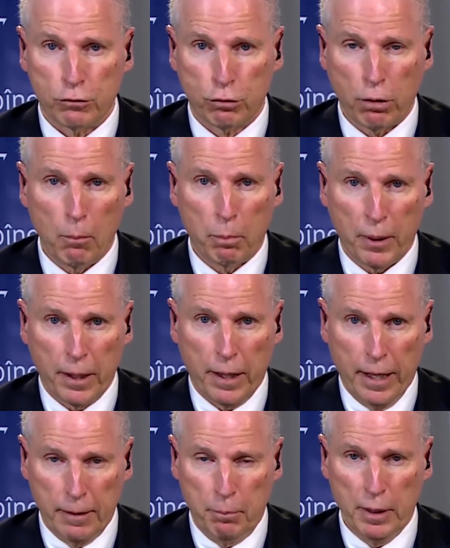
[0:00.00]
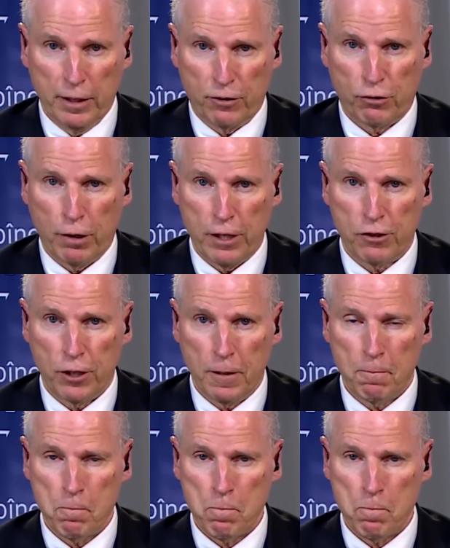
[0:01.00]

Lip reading: Trump administration,